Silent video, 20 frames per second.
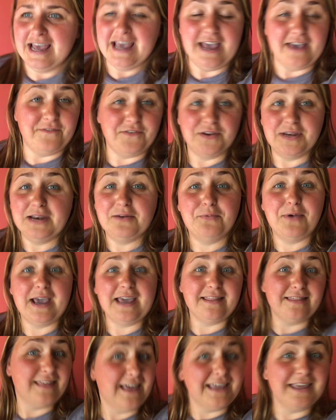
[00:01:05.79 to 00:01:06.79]
If you did
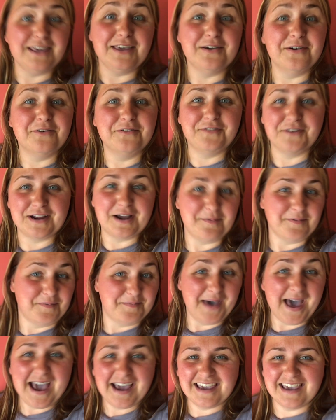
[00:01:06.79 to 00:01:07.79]
wait, thank you for coming
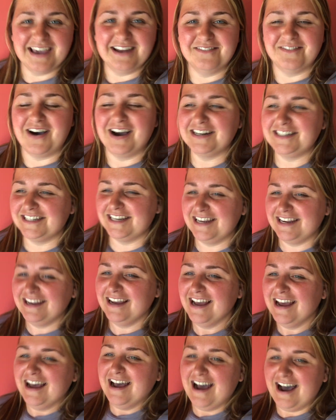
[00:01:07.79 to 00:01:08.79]
back and watching.
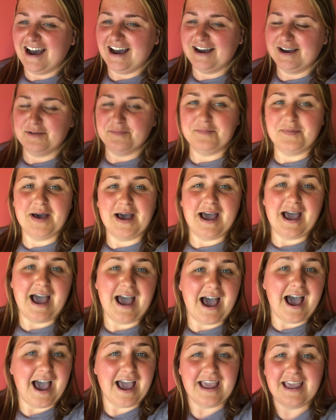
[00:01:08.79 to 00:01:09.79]
But
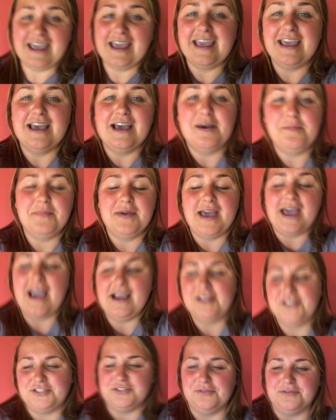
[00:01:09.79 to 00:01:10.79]
I am
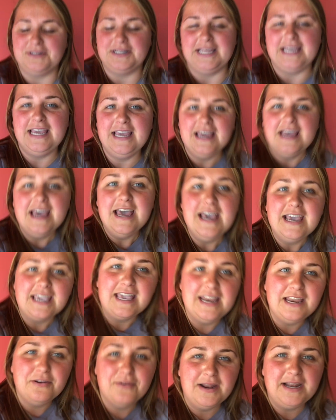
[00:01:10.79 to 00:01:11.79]
actually
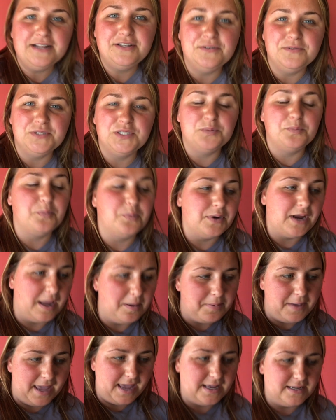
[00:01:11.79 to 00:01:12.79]
getting ready to spray
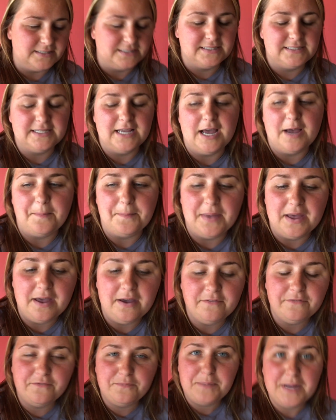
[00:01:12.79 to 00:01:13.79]
paint some
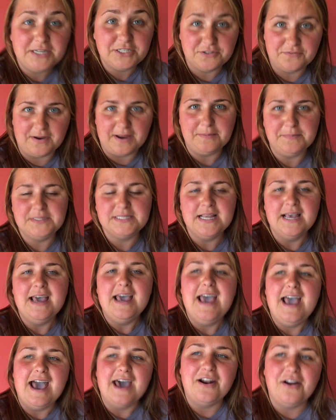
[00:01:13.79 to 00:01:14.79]
picture frames,
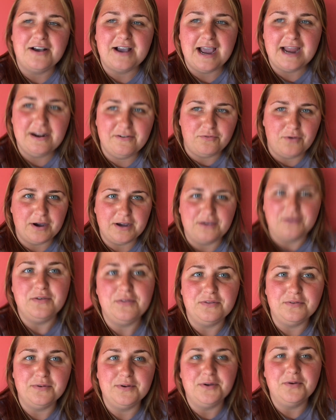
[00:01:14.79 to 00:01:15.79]
and I'll kind of walk you
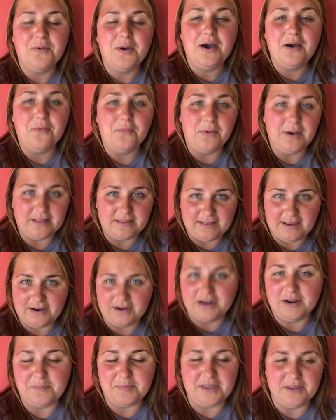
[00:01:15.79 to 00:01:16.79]
through what they're
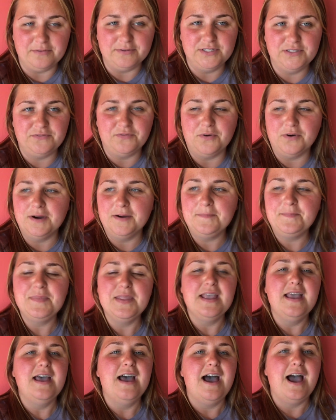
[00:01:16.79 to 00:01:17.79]
gonna be used for.
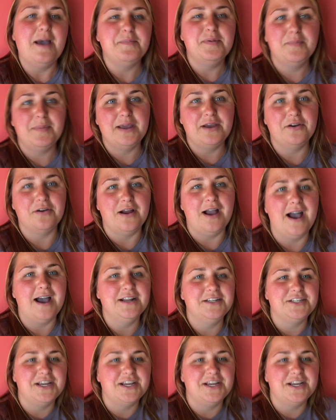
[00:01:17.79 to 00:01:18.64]
I'm in my garage.